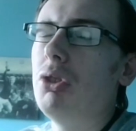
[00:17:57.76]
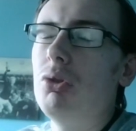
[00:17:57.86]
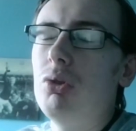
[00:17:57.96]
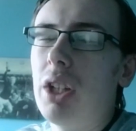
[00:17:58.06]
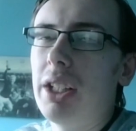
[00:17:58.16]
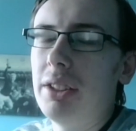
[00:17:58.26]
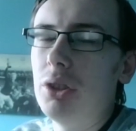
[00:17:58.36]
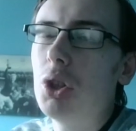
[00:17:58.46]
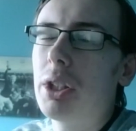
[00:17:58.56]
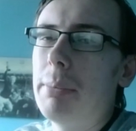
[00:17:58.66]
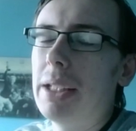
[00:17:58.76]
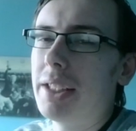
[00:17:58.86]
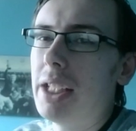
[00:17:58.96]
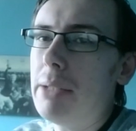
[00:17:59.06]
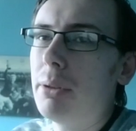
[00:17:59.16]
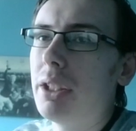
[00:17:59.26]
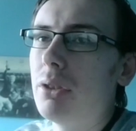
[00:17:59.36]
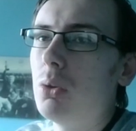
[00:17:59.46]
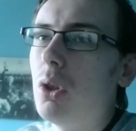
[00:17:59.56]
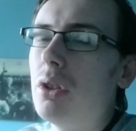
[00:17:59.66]
like look a bit deeper
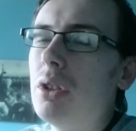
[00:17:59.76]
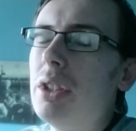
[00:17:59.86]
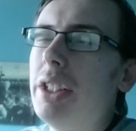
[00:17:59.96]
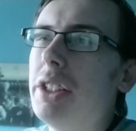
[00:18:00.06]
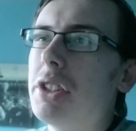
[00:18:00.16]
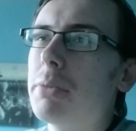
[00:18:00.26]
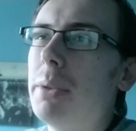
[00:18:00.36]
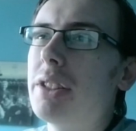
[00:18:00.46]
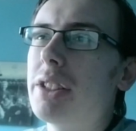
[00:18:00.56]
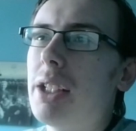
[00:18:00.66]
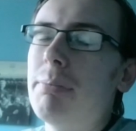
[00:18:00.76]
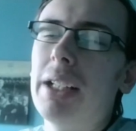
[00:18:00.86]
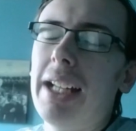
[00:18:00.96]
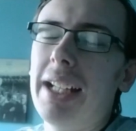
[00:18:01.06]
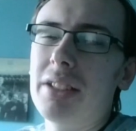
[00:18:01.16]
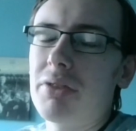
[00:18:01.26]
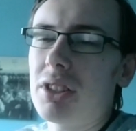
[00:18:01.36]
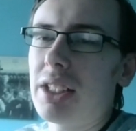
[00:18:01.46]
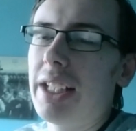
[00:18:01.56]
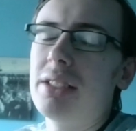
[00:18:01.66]
than what is just being said by the heads of
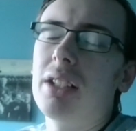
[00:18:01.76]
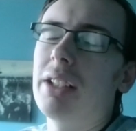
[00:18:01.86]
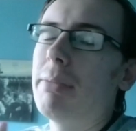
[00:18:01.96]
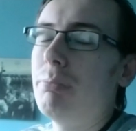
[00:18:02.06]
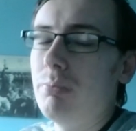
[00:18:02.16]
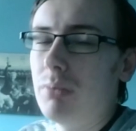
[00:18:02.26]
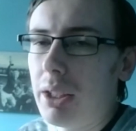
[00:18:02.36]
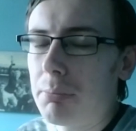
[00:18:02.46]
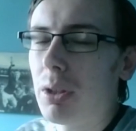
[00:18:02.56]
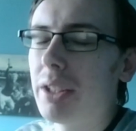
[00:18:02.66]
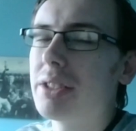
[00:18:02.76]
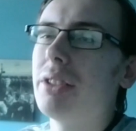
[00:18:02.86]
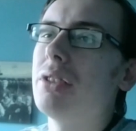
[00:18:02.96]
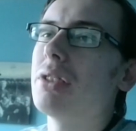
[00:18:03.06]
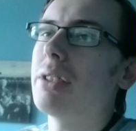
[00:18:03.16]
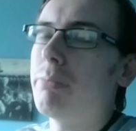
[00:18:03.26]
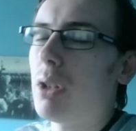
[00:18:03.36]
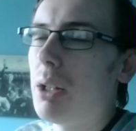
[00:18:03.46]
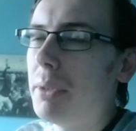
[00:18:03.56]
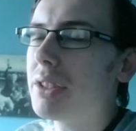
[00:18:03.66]
states, like the presidents, the
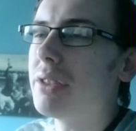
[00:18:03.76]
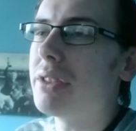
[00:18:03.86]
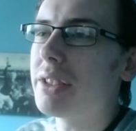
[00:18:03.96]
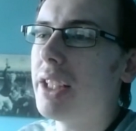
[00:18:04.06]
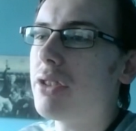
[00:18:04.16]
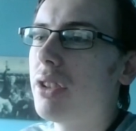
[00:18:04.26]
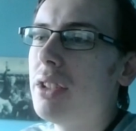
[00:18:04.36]
prime ministers, etc.,